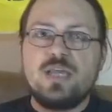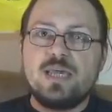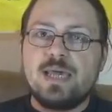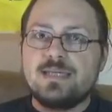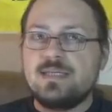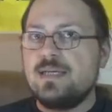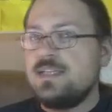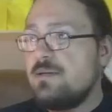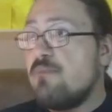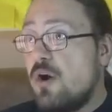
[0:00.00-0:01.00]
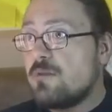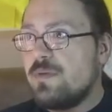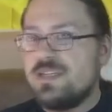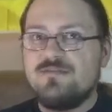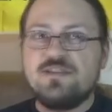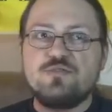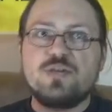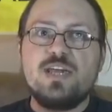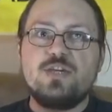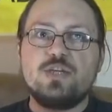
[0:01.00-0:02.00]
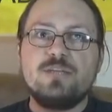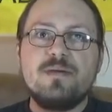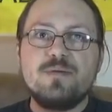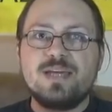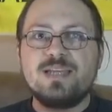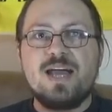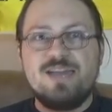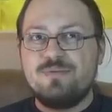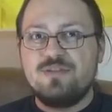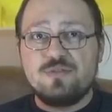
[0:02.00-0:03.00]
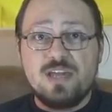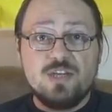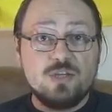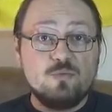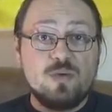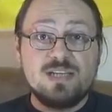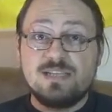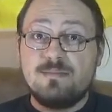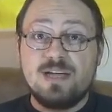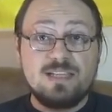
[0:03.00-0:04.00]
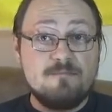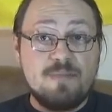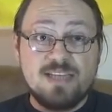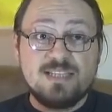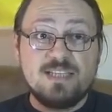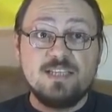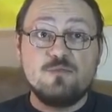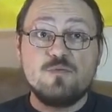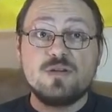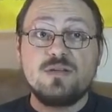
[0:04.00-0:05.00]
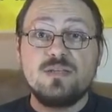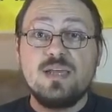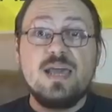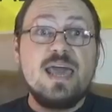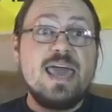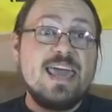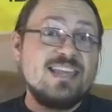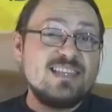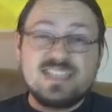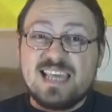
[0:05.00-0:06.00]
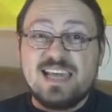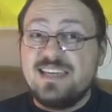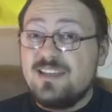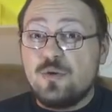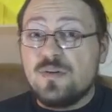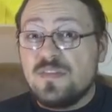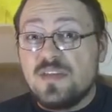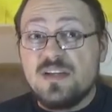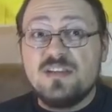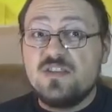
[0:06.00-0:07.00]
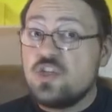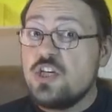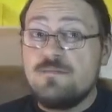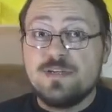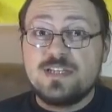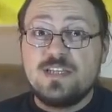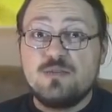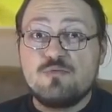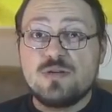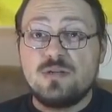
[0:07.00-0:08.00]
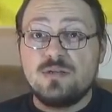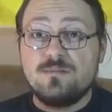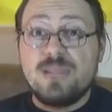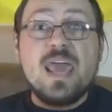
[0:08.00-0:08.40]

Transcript: thing as a Department of Education, American higher education was among the best in the world and second or third cheapest in the world.